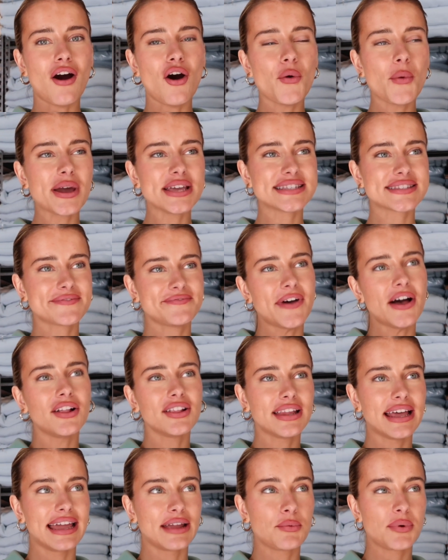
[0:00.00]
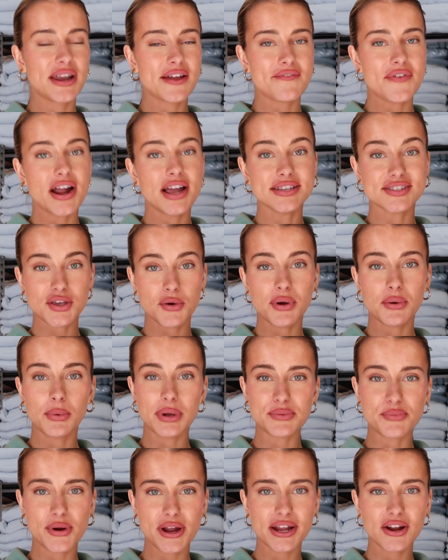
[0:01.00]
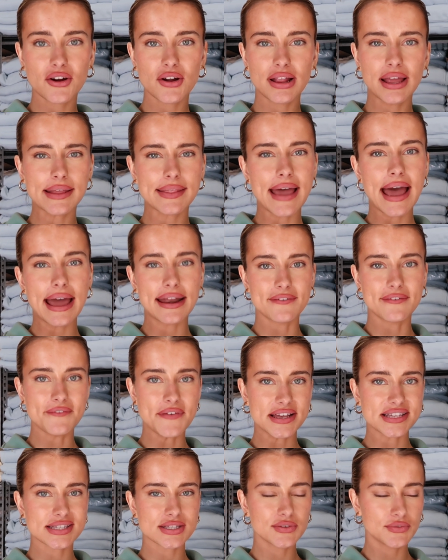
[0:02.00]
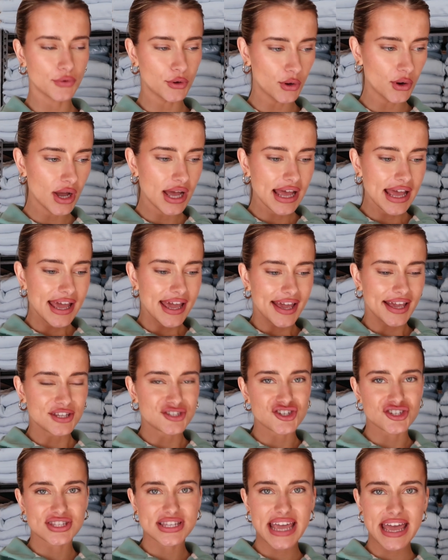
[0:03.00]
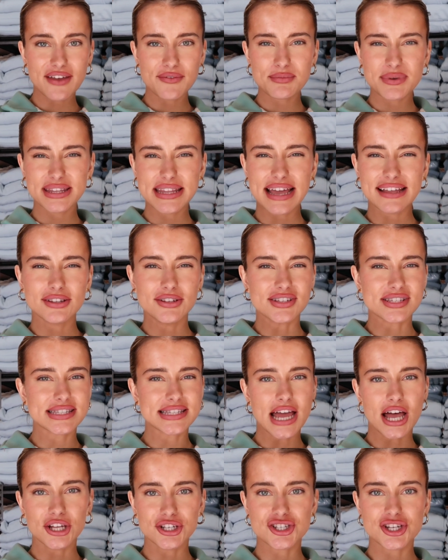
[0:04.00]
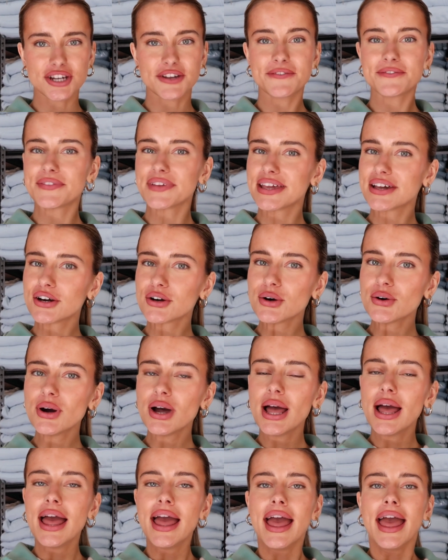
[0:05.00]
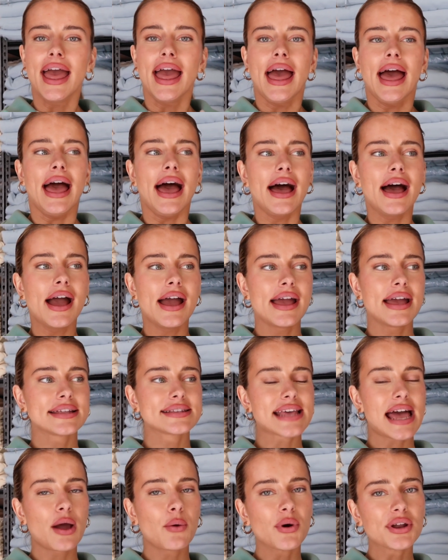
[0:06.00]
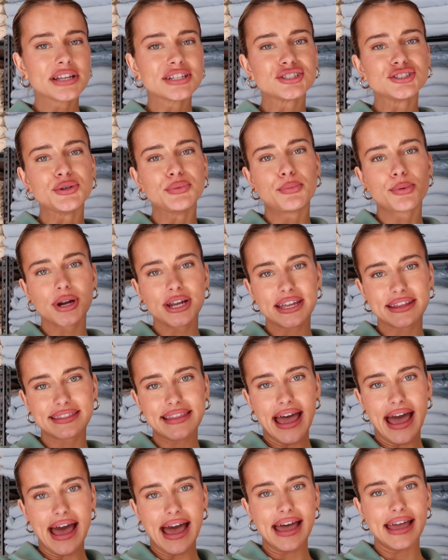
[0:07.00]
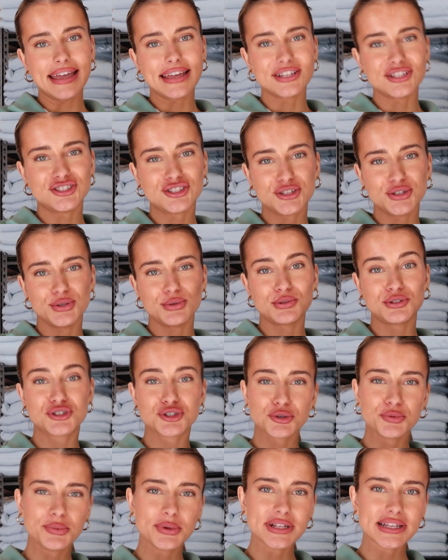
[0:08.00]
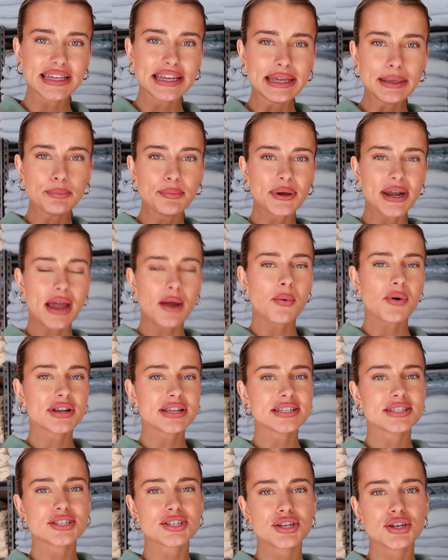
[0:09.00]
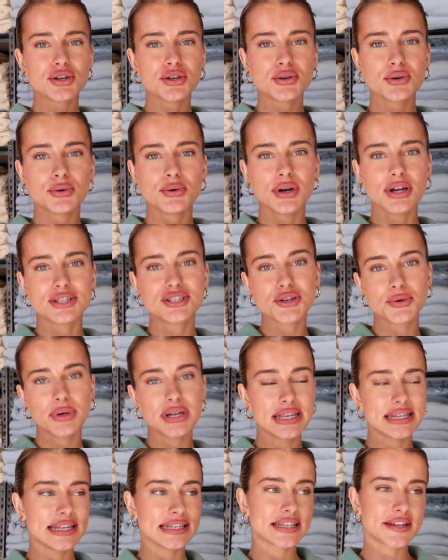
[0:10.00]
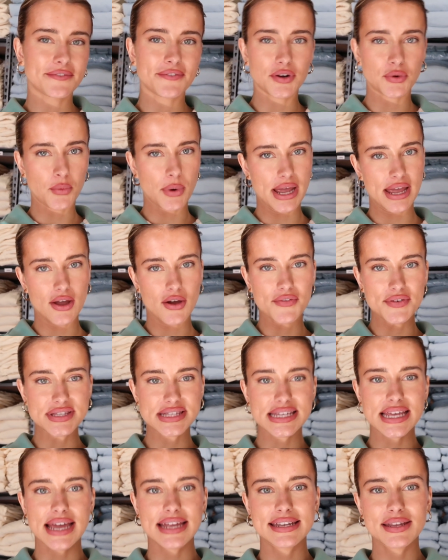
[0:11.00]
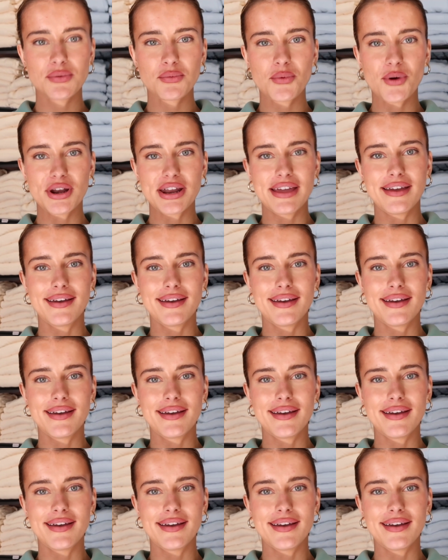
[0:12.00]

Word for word: always felt like whenever I saw a windbreaker like that at a festival, it just gave me that nostalgic feel and I wanted to bring that into Jubilee but I wanted to do it in a different way obviously I didn't want